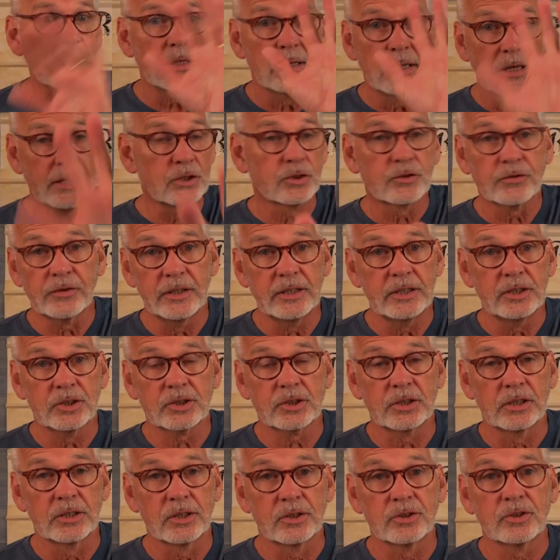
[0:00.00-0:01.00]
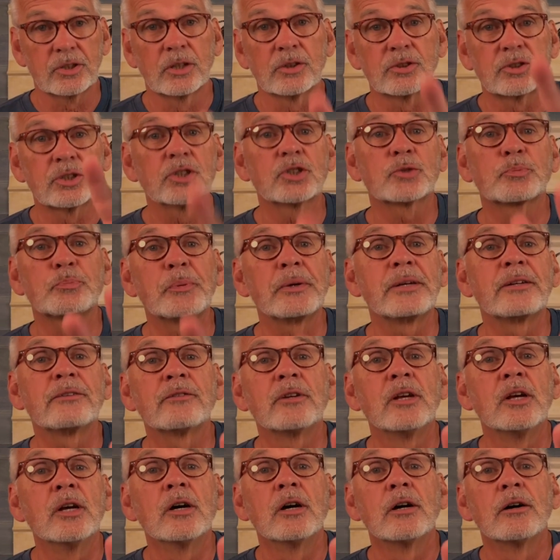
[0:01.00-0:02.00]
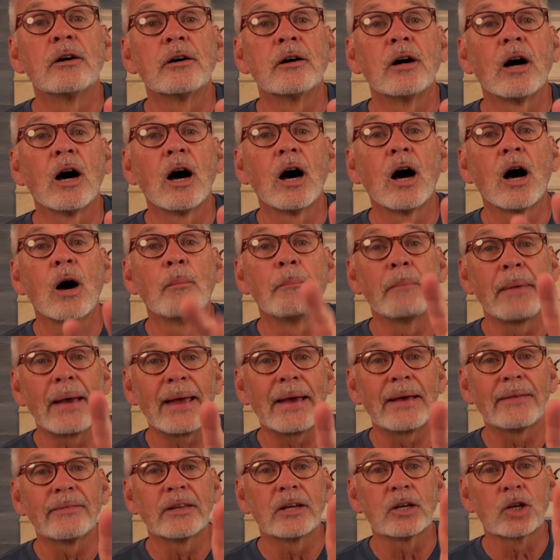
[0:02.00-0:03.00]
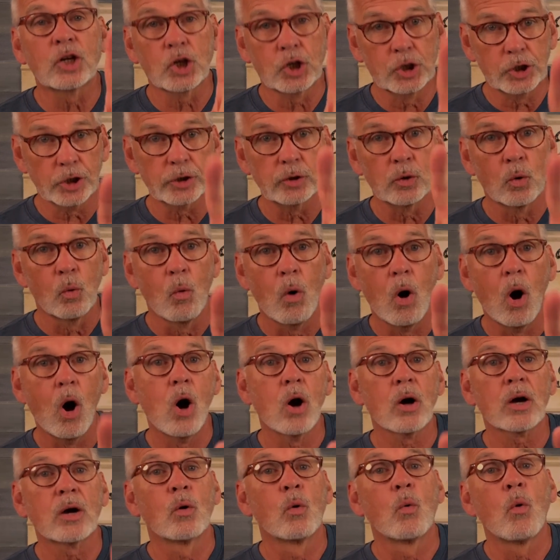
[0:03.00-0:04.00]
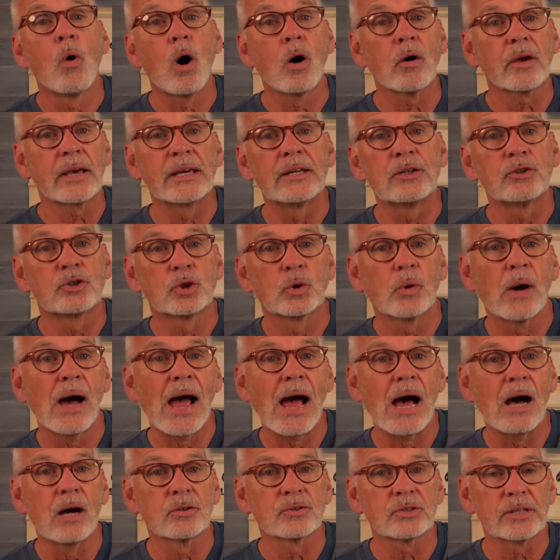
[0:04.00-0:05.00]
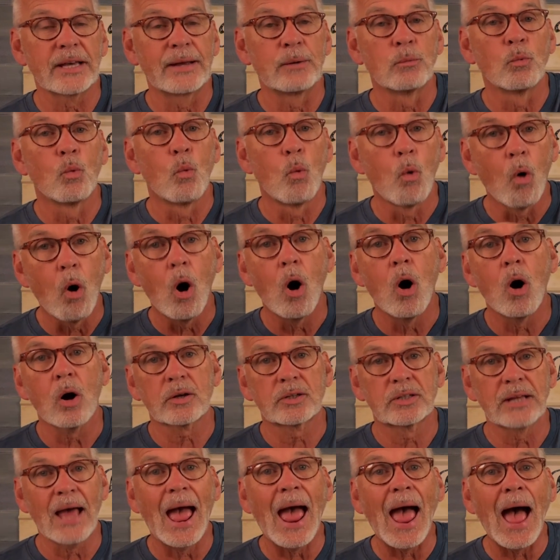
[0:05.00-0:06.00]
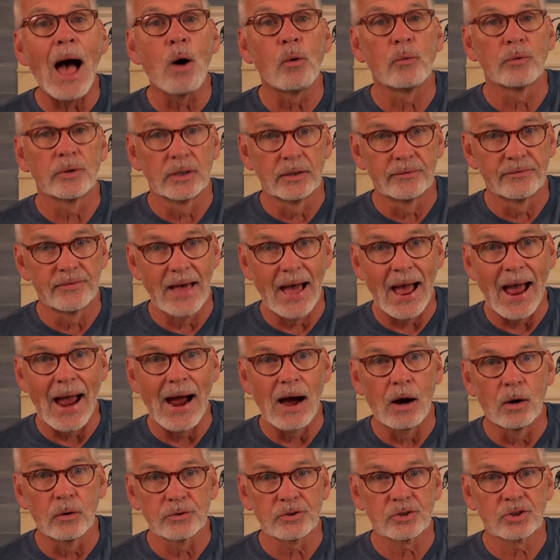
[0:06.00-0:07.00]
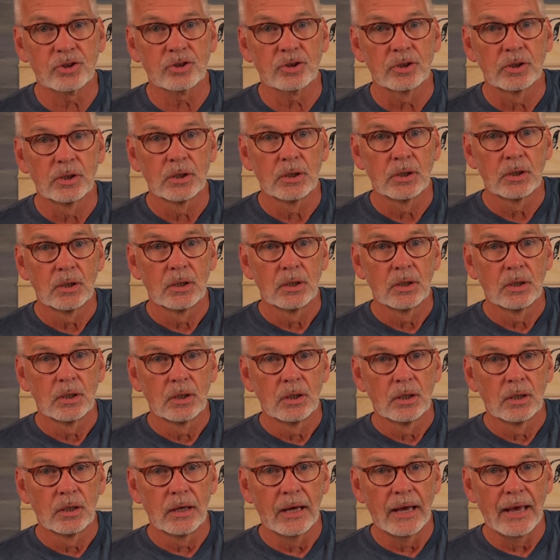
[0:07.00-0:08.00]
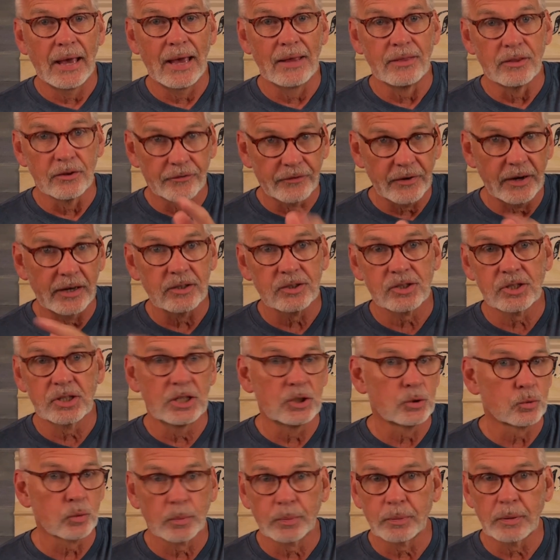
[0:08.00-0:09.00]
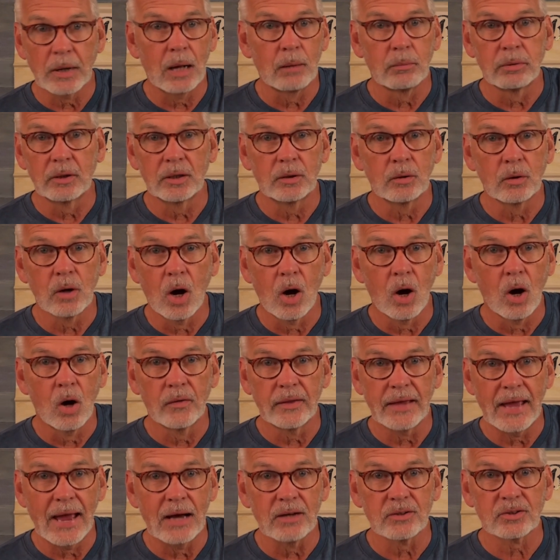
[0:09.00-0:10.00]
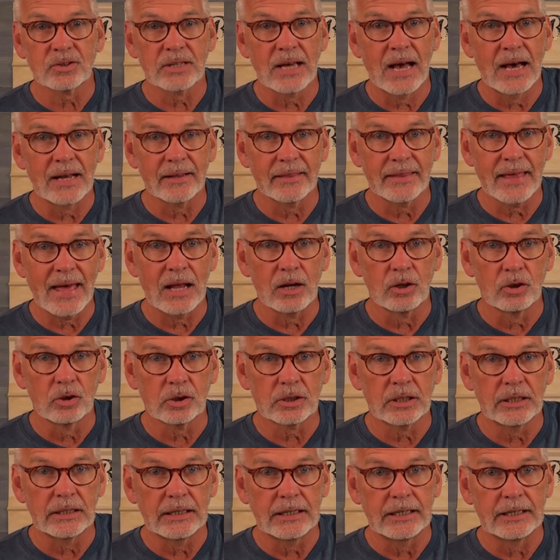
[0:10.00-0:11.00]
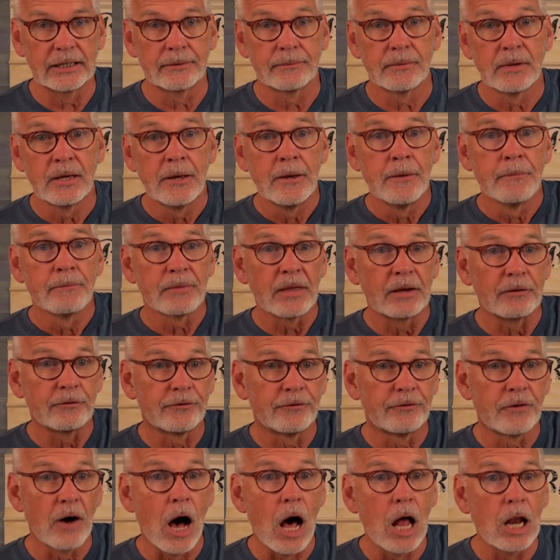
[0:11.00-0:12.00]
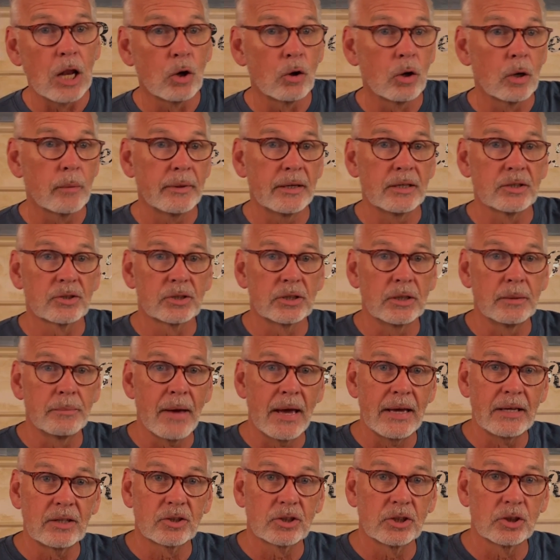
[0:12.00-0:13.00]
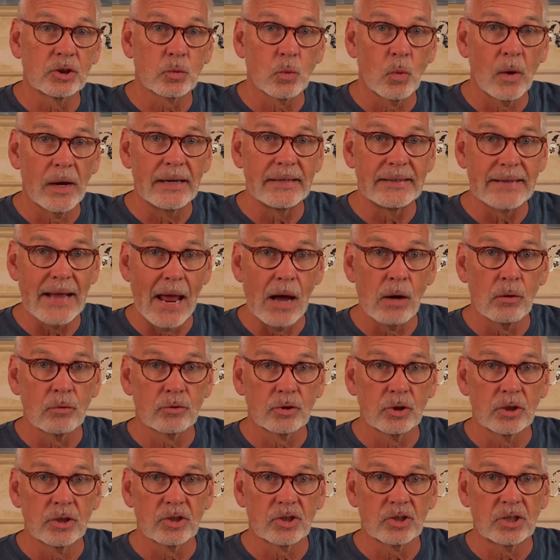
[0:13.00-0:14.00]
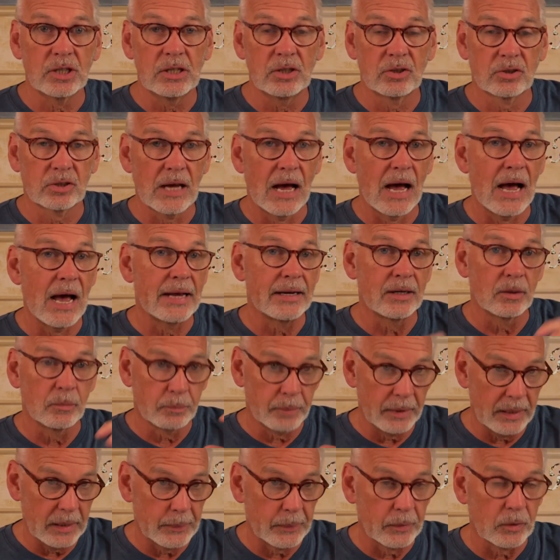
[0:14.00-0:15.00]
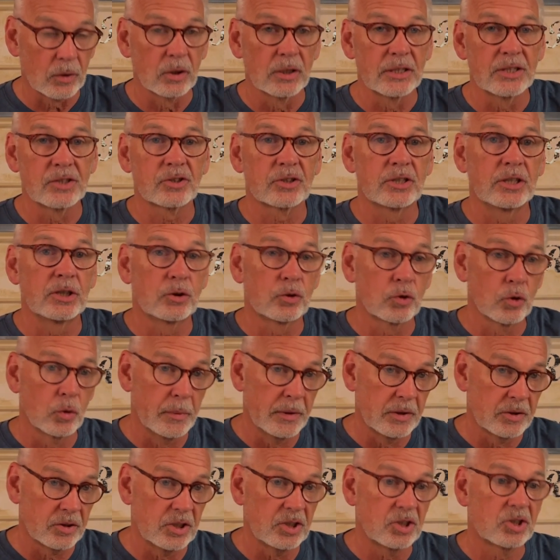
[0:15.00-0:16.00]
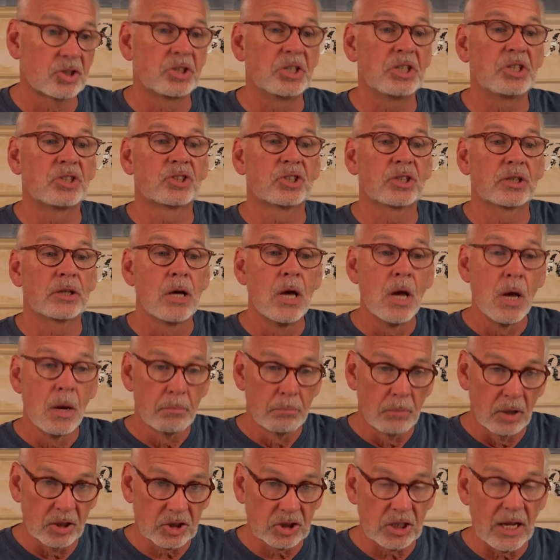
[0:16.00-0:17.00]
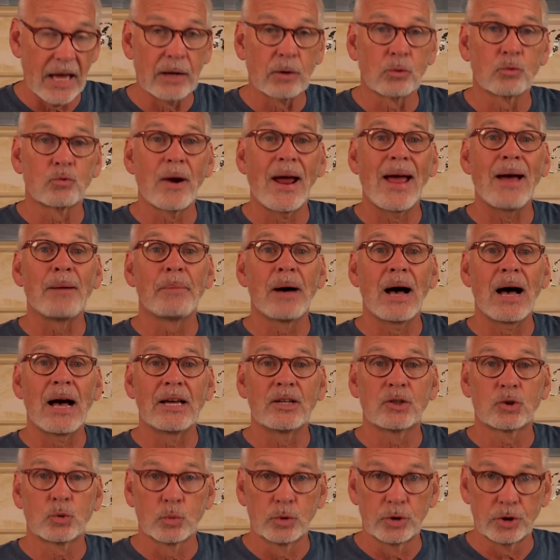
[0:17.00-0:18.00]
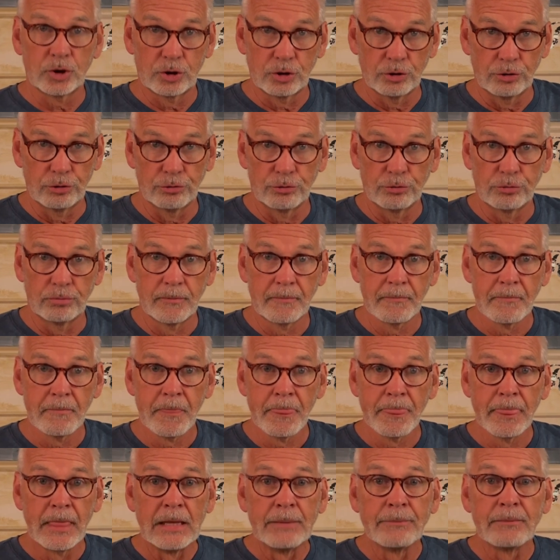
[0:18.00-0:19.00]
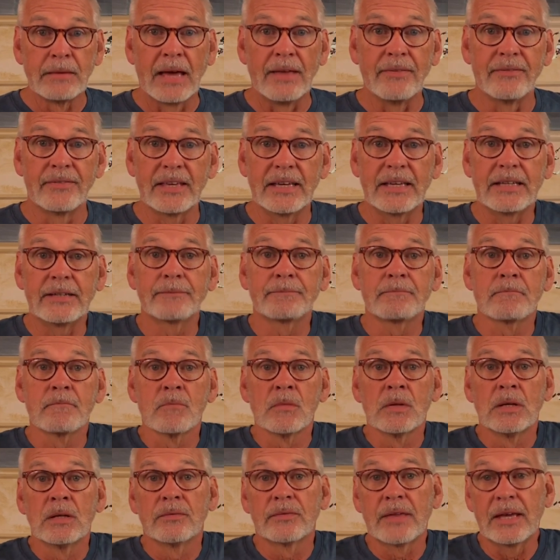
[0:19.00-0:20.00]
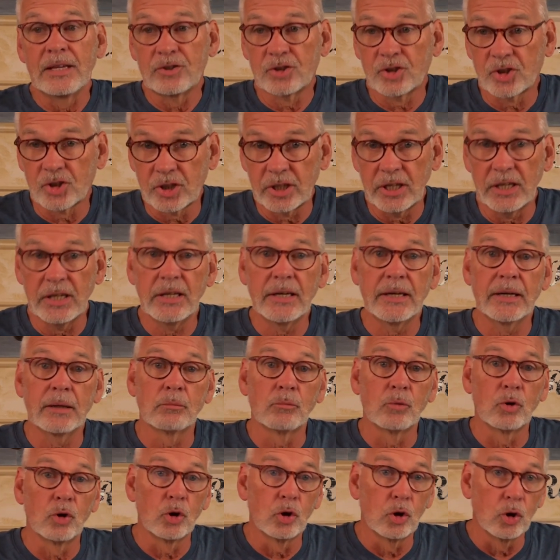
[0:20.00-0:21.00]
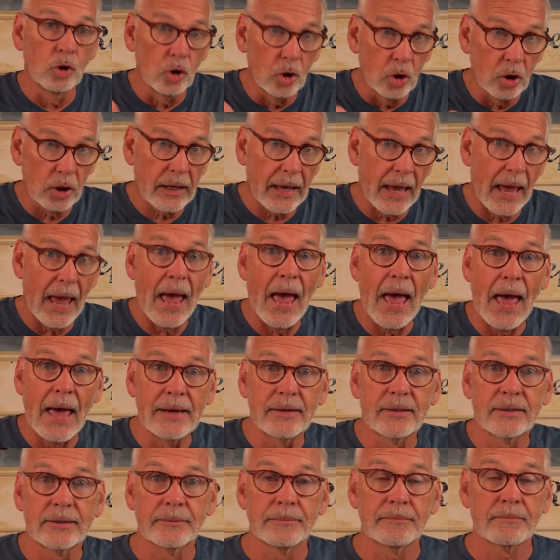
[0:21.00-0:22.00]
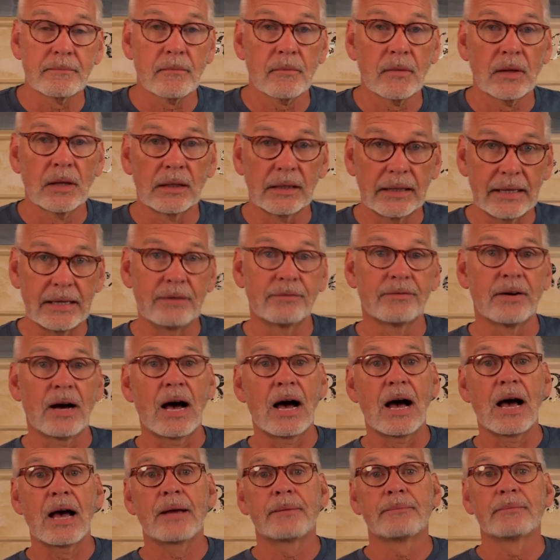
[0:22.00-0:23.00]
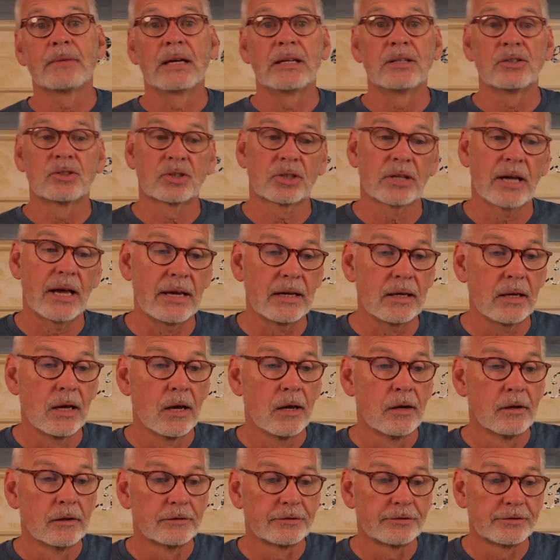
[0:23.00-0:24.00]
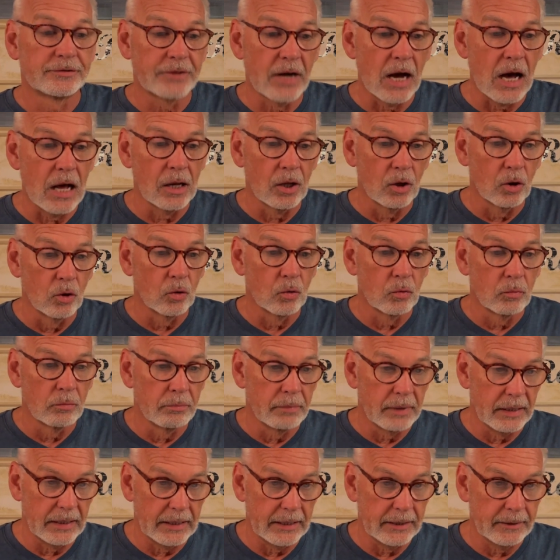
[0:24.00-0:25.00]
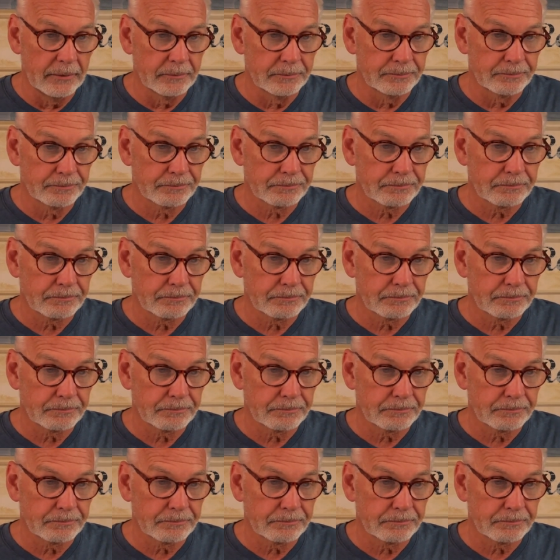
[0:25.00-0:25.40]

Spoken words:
He's finished. There's just been a man that couldn't walk into a house and walked out of the house. And the Pharisees were probably on the outside of that looking in. They follow him as he makes his way down to the seaside, and people are listening to him as he's teaching, much like rabbis would do. And then they see him look at Levi and say, "Follow me."